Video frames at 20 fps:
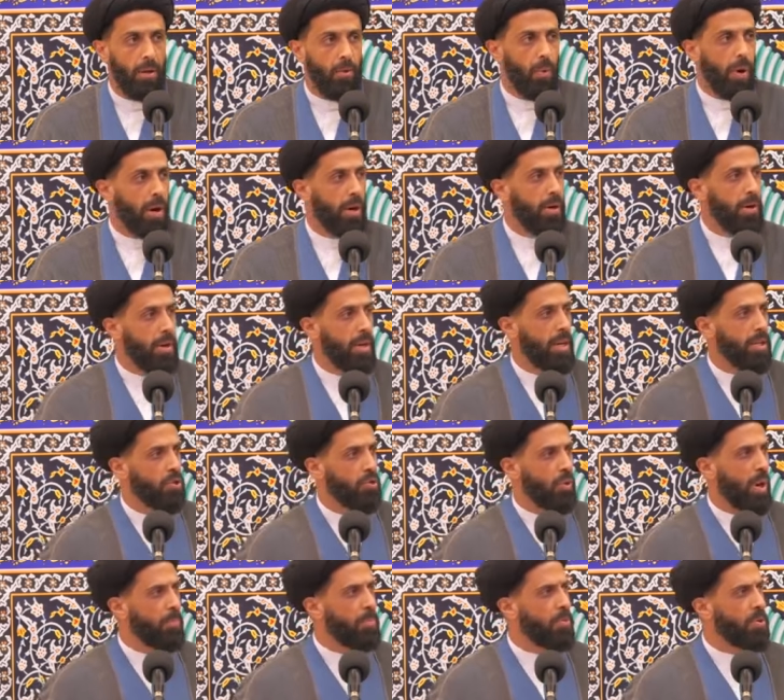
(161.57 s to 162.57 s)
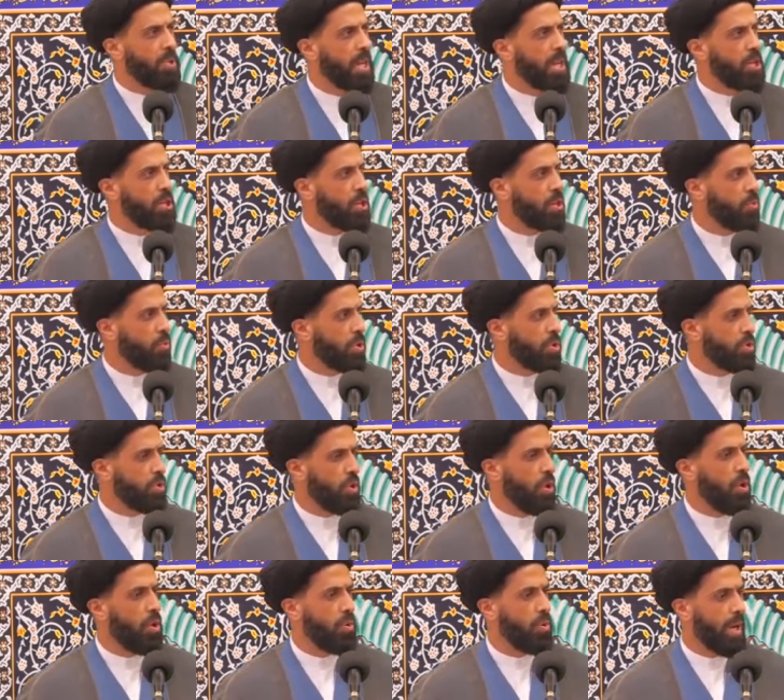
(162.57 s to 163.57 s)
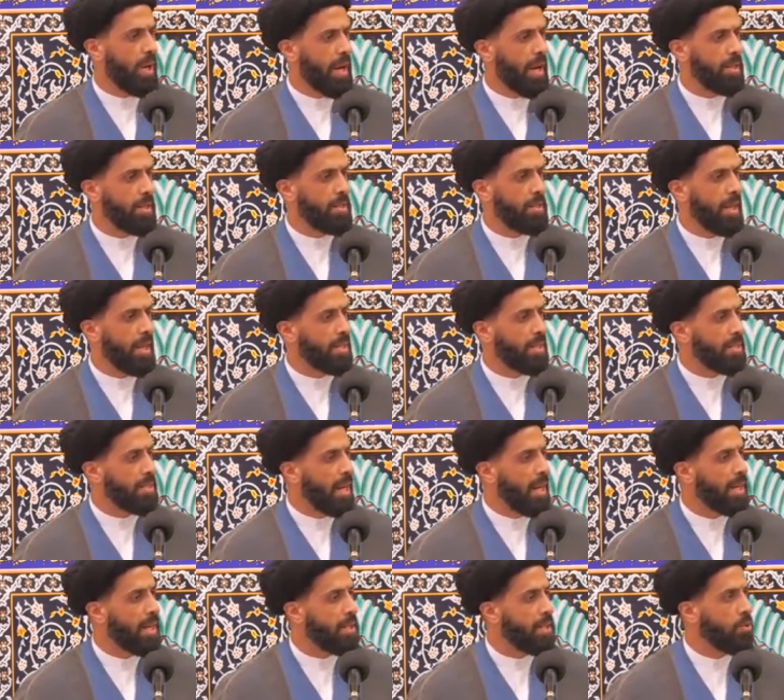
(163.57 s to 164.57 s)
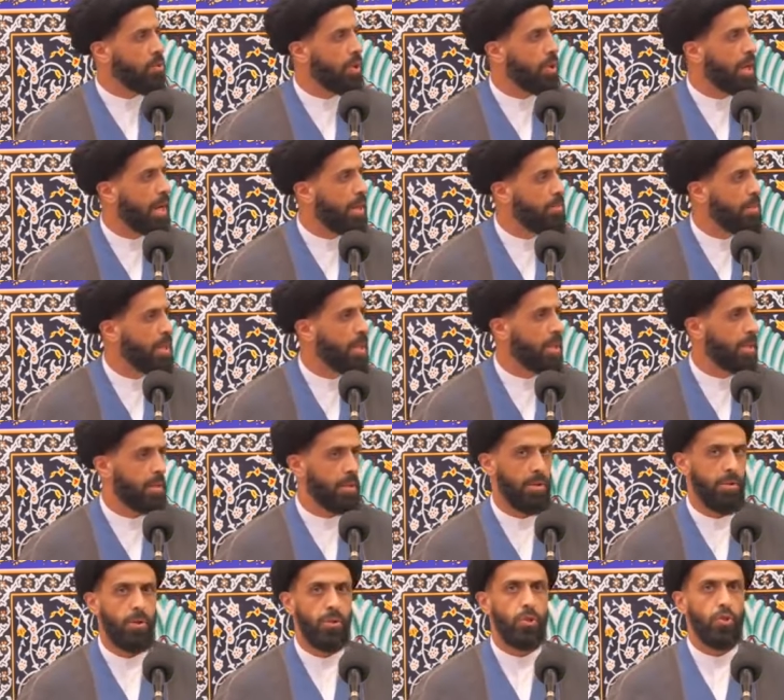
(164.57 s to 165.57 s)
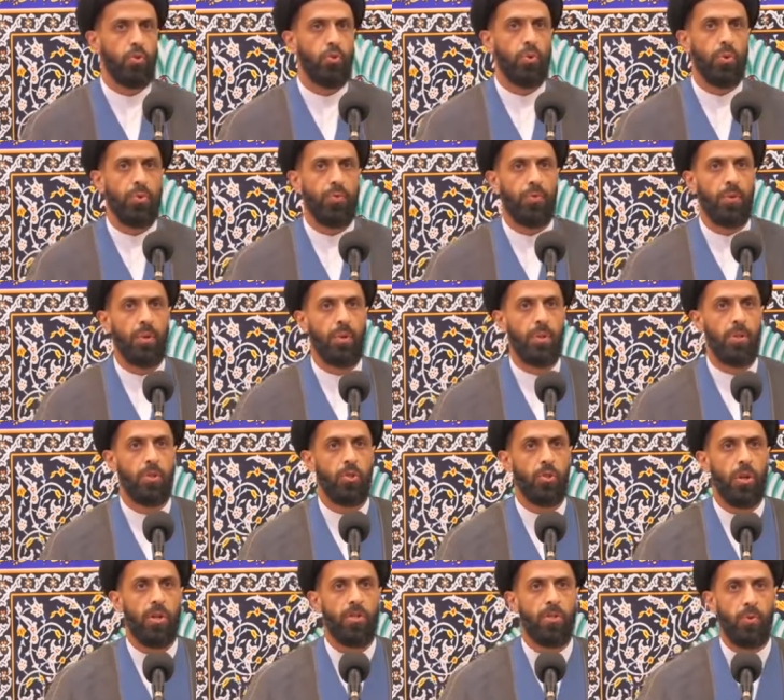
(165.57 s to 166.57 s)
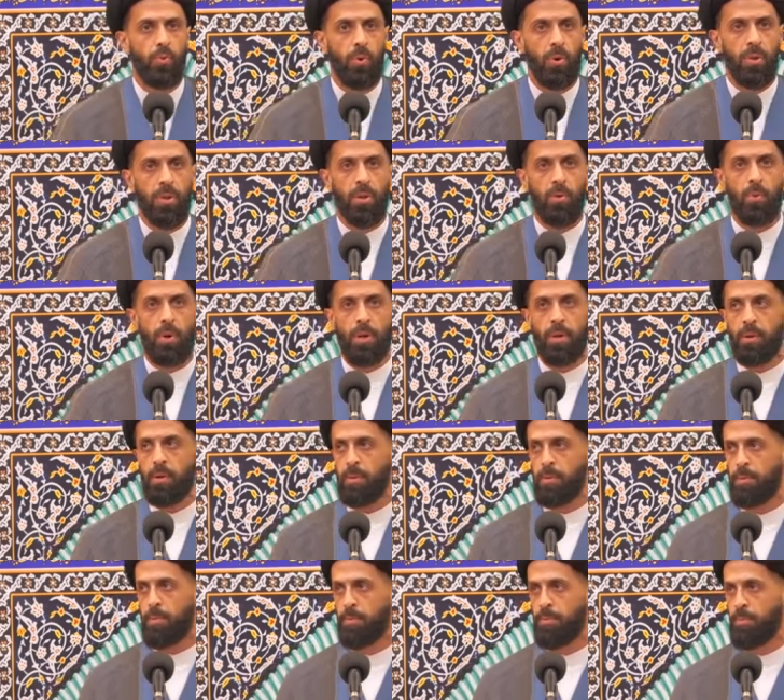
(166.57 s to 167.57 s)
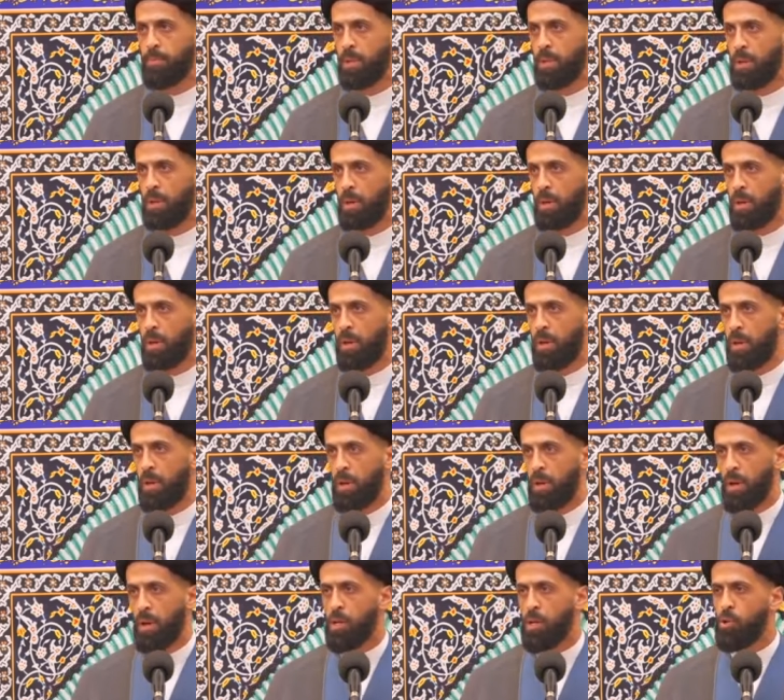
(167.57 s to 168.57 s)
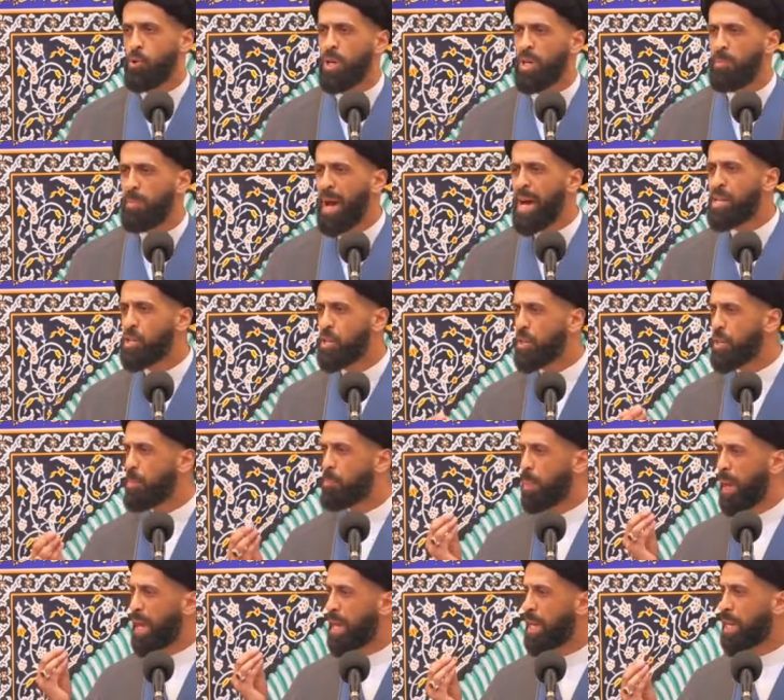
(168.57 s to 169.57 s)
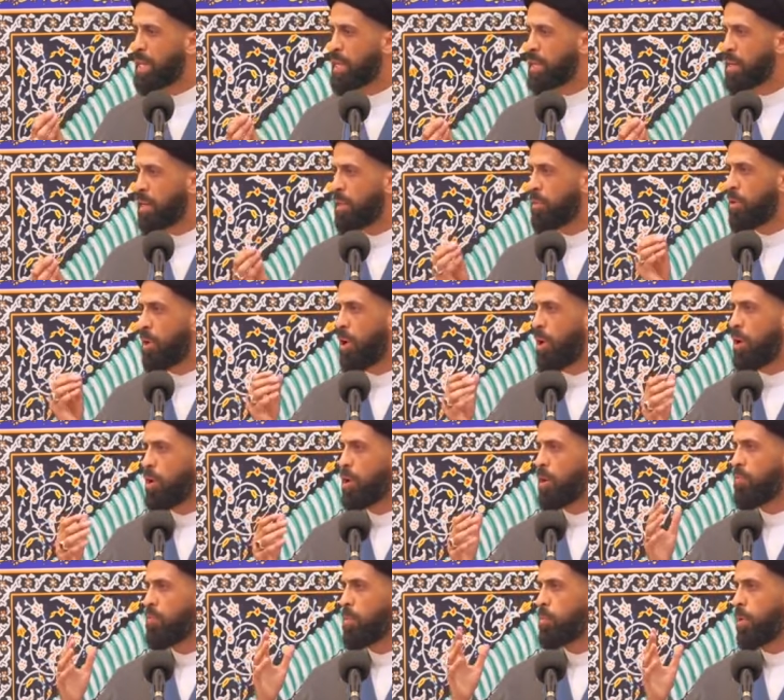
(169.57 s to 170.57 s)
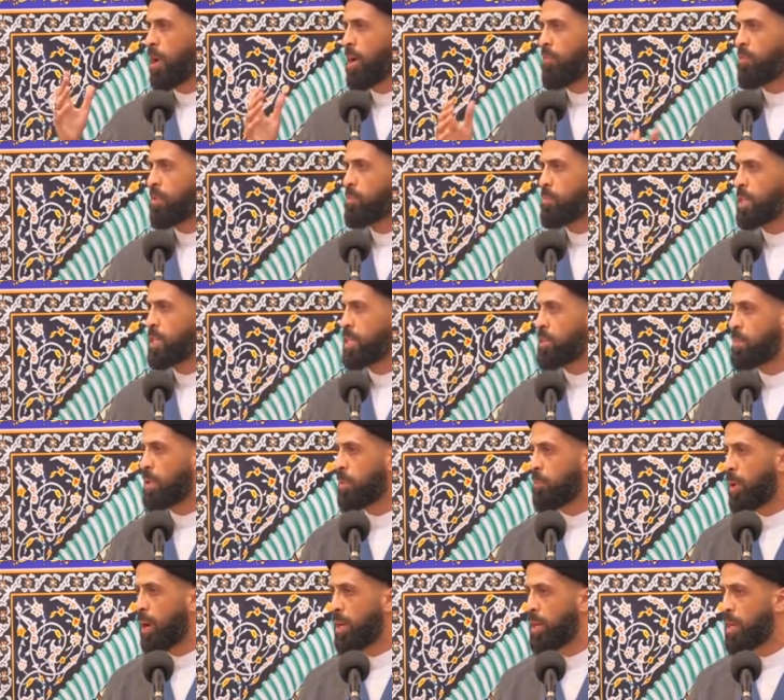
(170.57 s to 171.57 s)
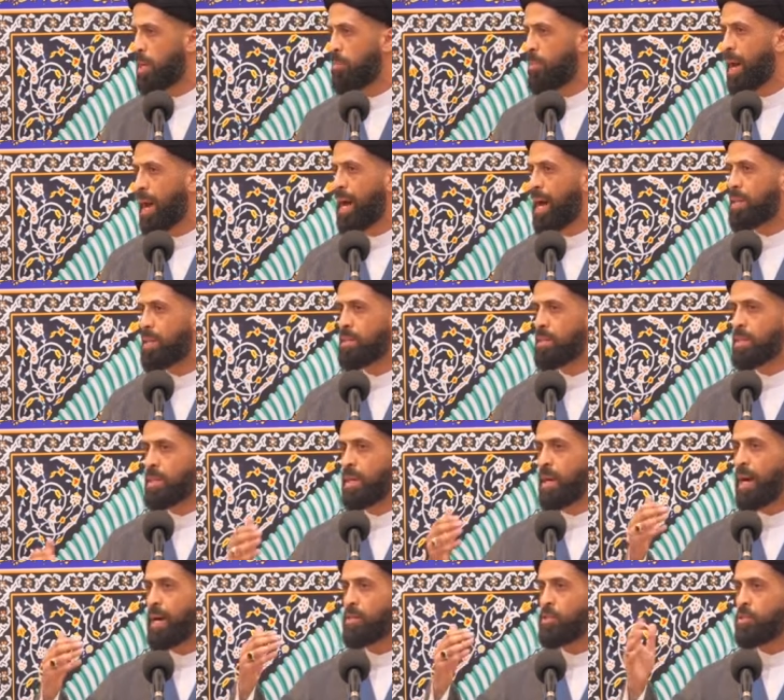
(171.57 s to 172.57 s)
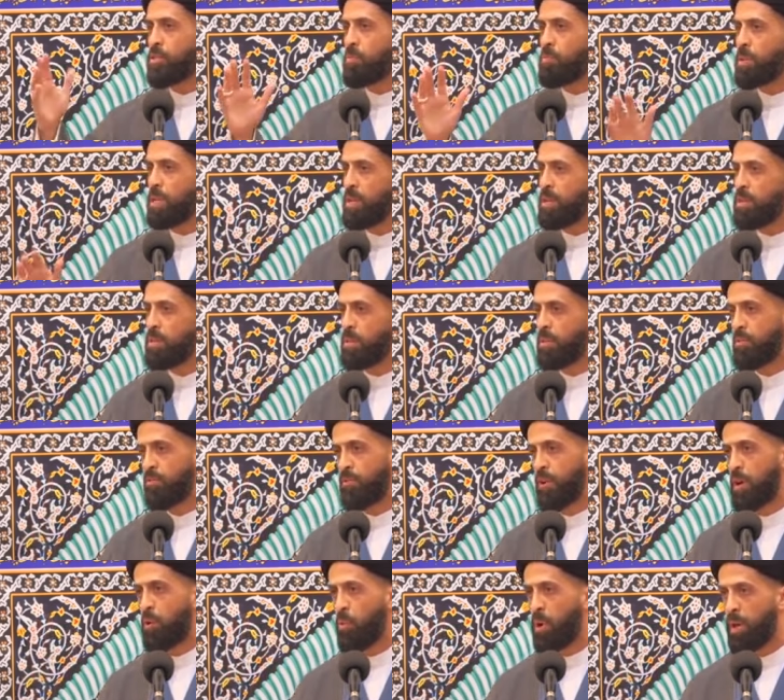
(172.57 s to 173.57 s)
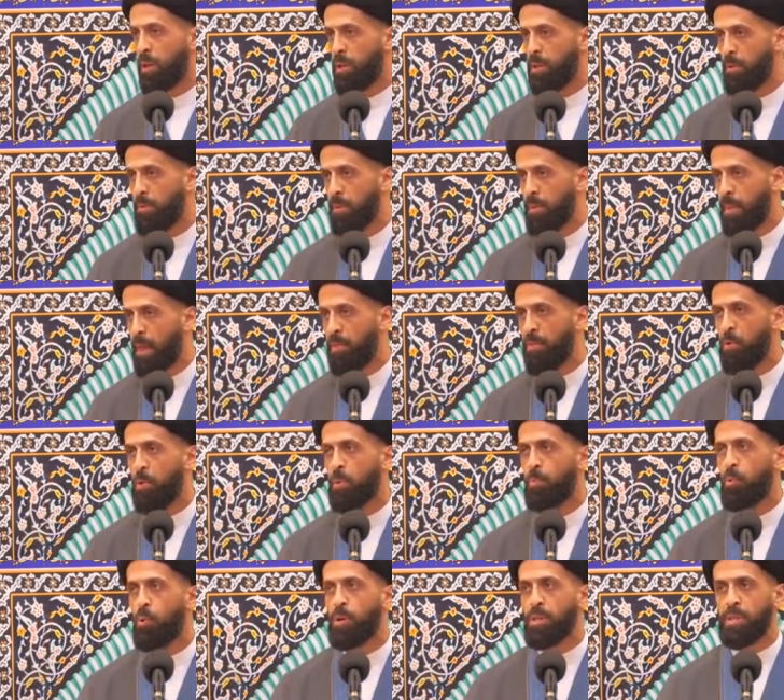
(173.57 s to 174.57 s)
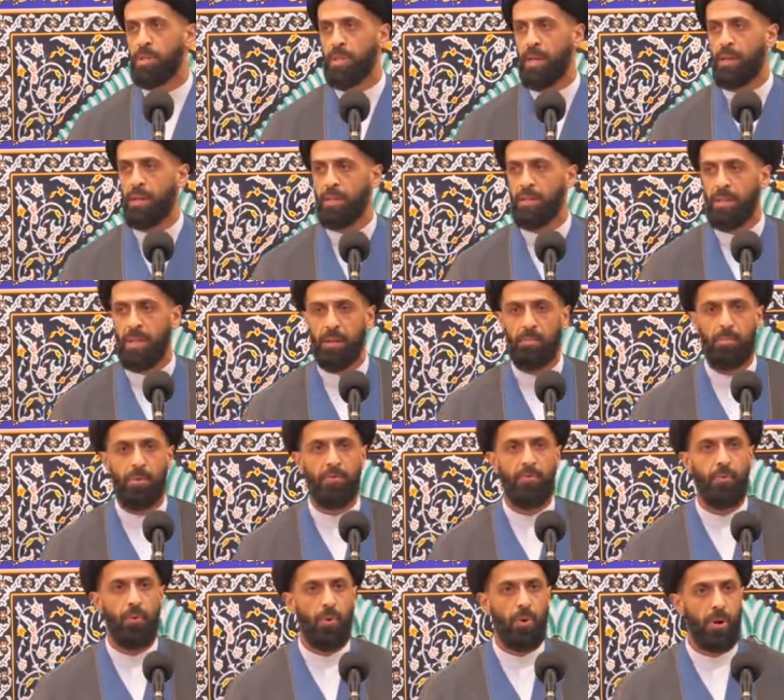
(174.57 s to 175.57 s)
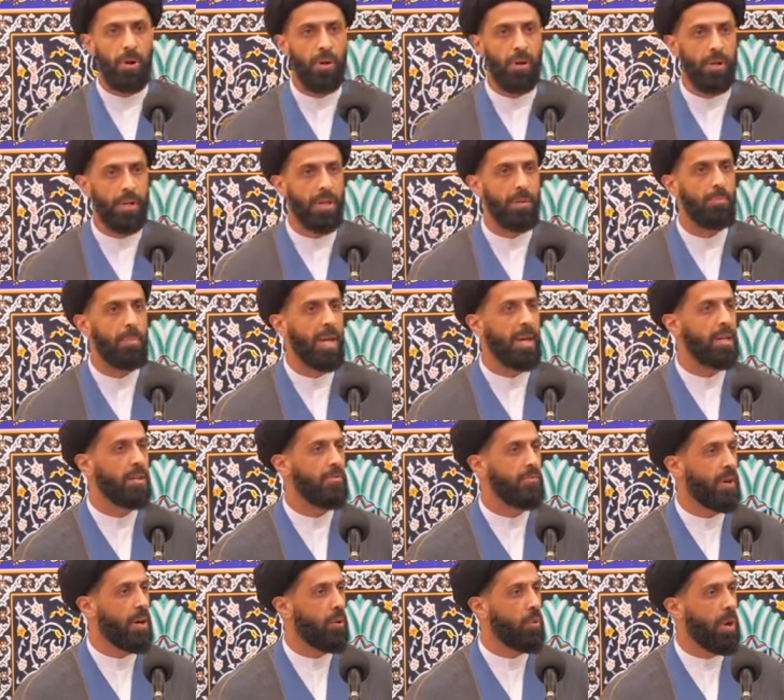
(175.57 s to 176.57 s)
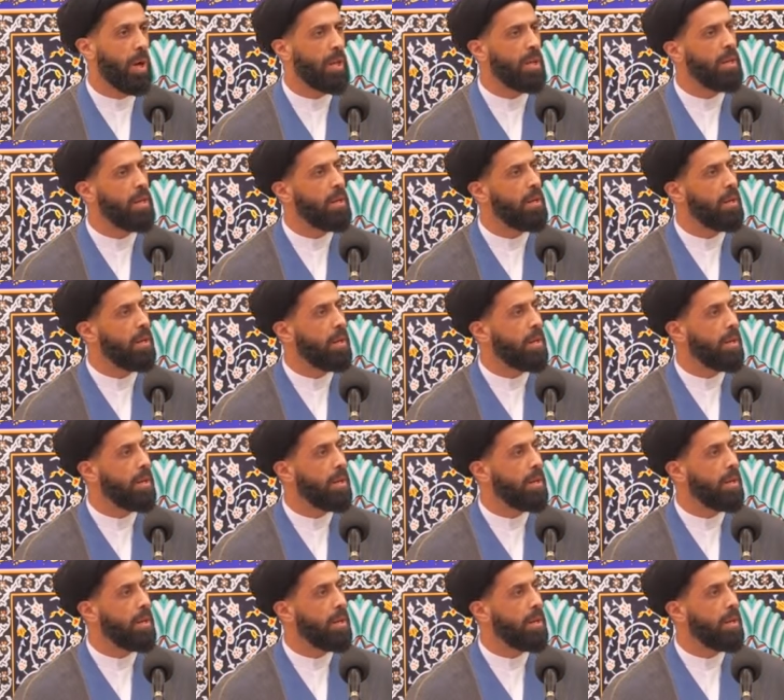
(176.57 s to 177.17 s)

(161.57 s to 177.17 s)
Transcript: where his reputation was known as as al-Amin, the truthful, trustworthy one. And you can imagine the pain in the heart of the Prophet, peace be upon him, as he had to bid farewell. And the reports tell us that before he bade farewell,